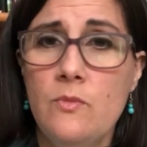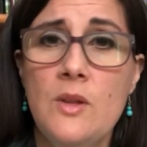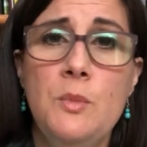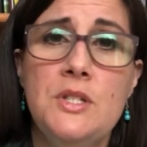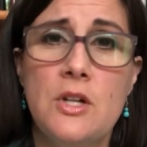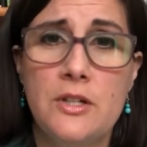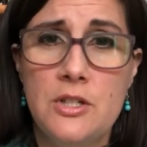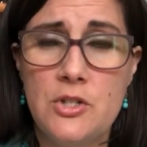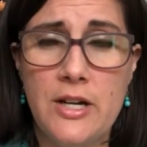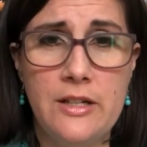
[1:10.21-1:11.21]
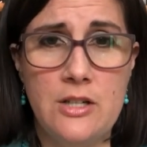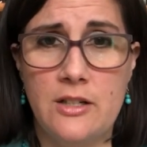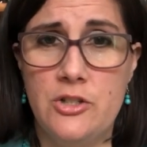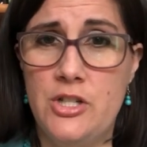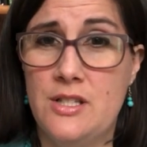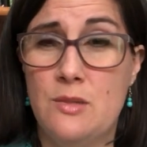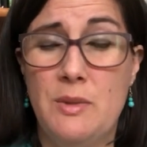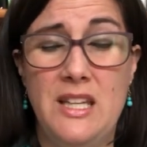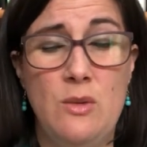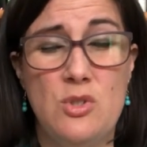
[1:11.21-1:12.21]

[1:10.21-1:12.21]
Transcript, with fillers: and we started to try to talk to Jesus, but he